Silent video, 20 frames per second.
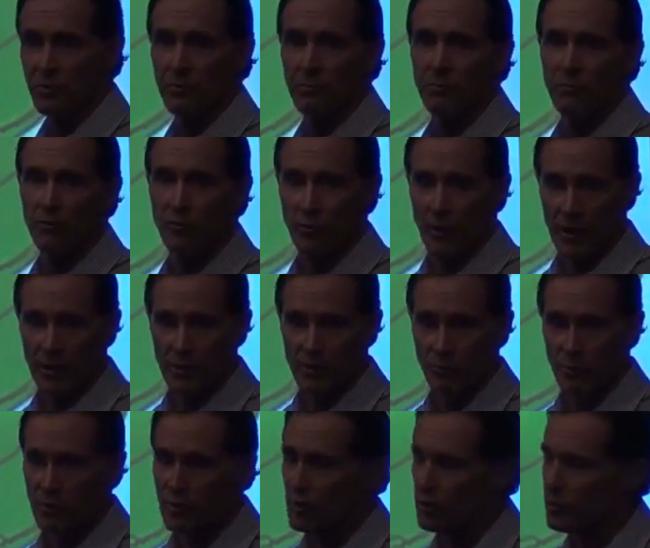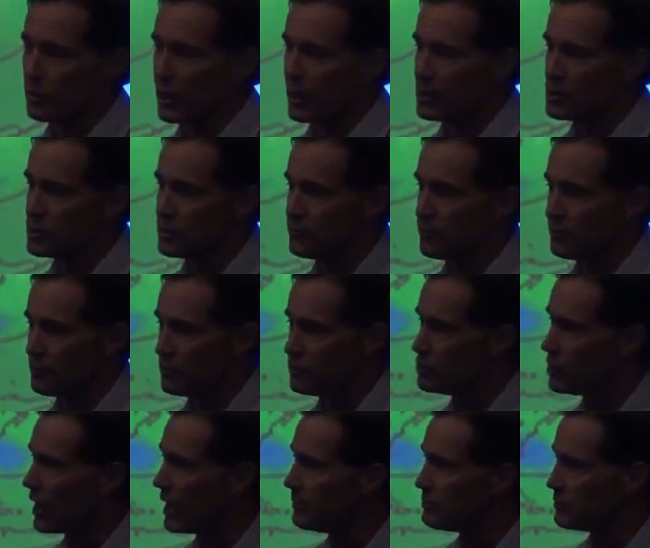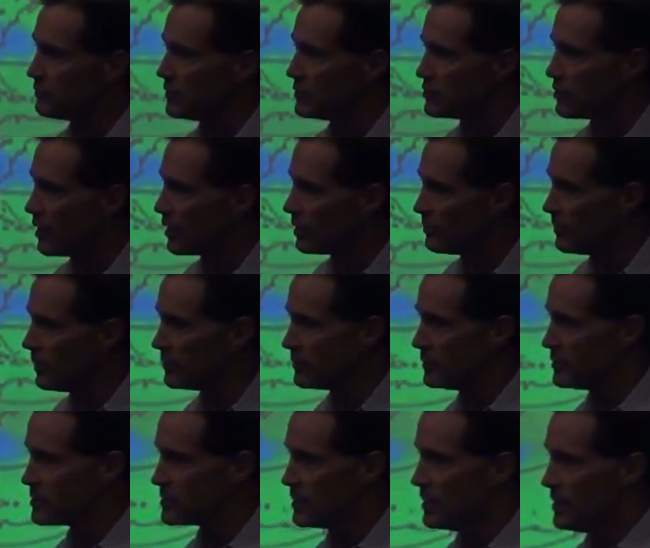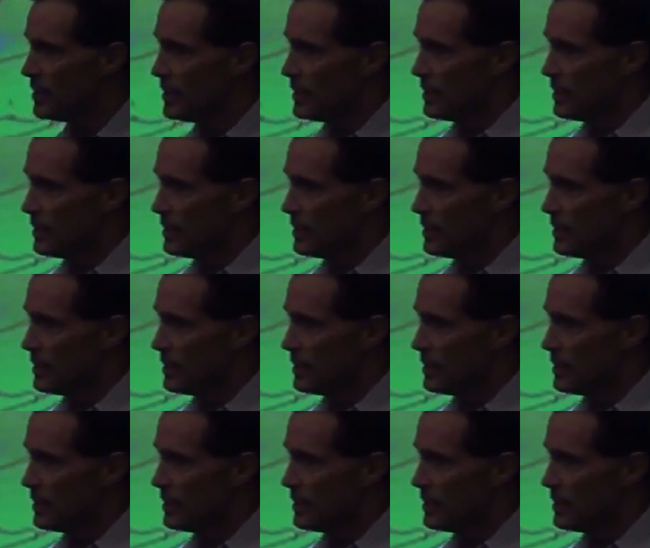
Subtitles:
been threatened with termination from their jobs if they talk about this.